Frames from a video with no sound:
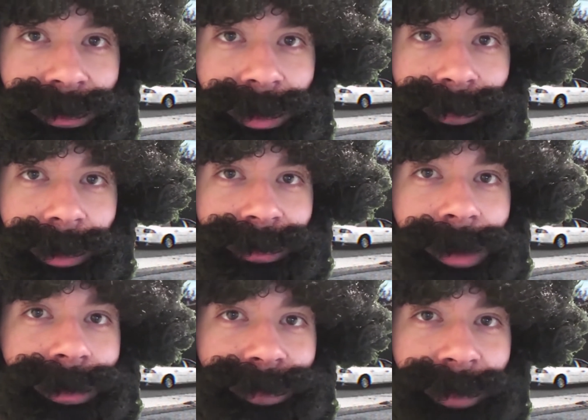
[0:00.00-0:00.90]
Come on
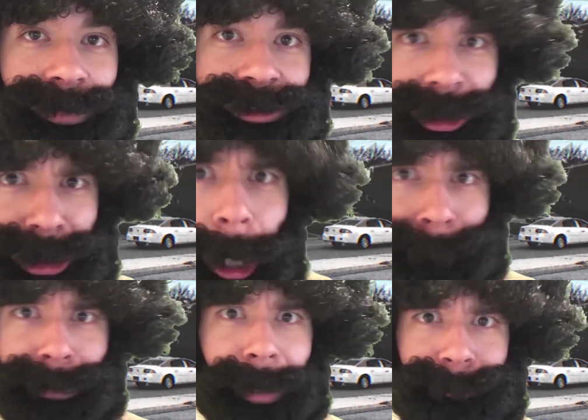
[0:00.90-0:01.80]
down to my just come
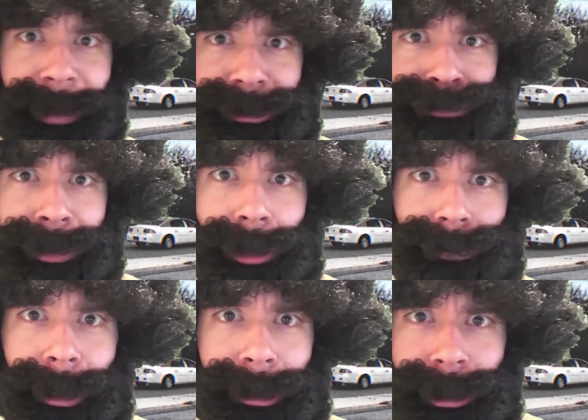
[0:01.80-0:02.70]
to my basement
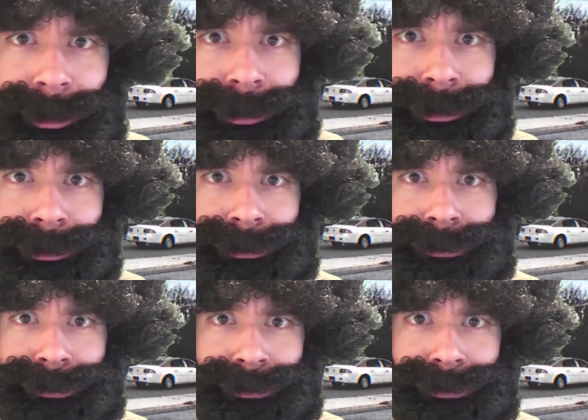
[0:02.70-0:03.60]
already.
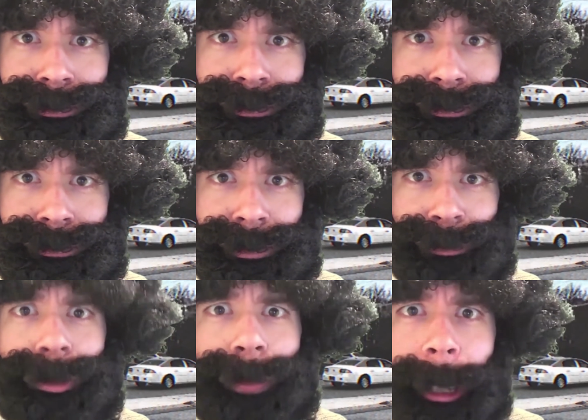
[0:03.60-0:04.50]

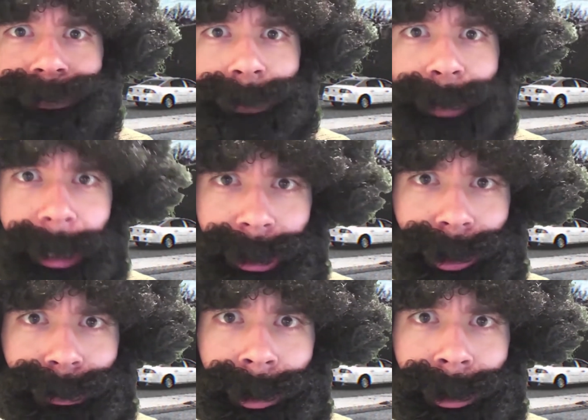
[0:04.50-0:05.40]
What do I have to beg
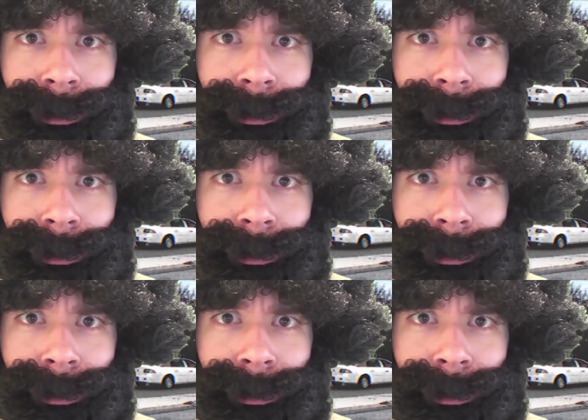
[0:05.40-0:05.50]
you?